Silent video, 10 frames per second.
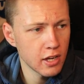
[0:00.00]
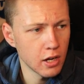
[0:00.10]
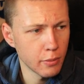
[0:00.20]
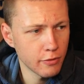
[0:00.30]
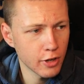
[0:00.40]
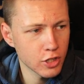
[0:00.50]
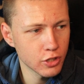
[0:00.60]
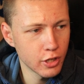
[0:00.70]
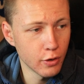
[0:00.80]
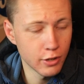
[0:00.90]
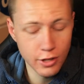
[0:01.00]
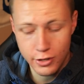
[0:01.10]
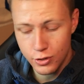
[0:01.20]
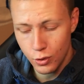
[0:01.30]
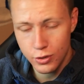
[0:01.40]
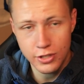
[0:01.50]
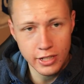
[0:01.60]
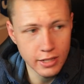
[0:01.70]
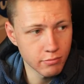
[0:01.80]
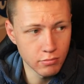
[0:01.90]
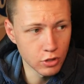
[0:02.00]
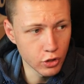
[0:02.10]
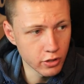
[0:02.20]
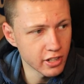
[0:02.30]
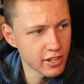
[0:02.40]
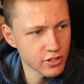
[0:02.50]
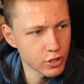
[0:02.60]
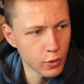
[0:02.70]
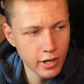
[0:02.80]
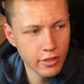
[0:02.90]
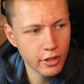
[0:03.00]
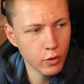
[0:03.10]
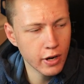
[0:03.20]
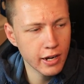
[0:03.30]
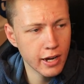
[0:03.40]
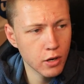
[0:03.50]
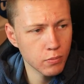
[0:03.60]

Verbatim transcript: Um, if you actually go into the source, it literally doesn't do anything right now.